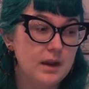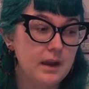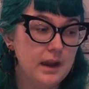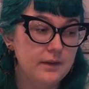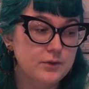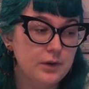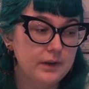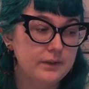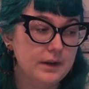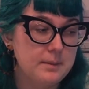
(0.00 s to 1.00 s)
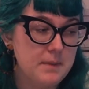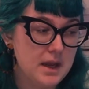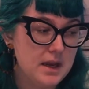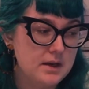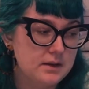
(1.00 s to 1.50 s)
I have a dress that I
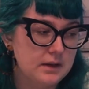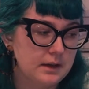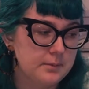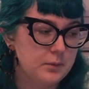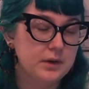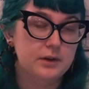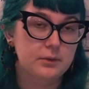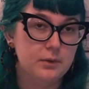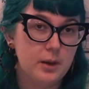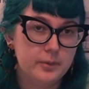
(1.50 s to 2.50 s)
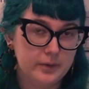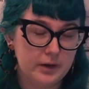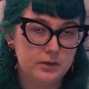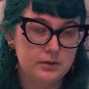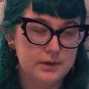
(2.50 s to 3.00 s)
made that I've been wanting to
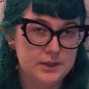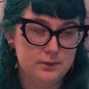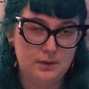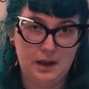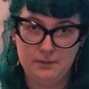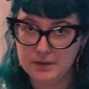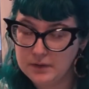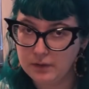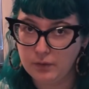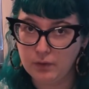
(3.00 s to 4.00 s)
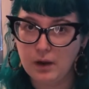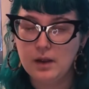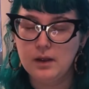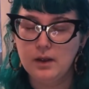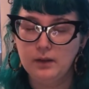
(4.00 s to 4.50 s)
upcycle into a vintage
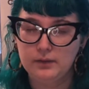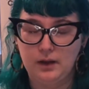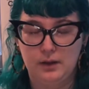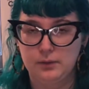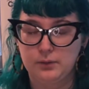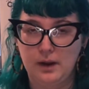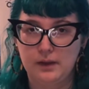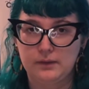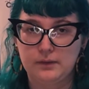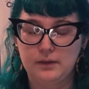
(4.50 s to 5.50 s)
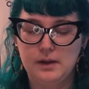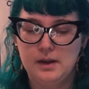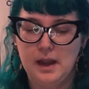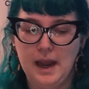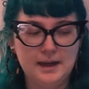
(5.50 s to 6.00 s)
style dress,
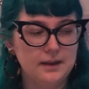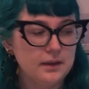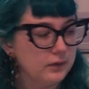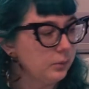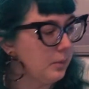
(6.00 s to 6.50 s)
and I think this would be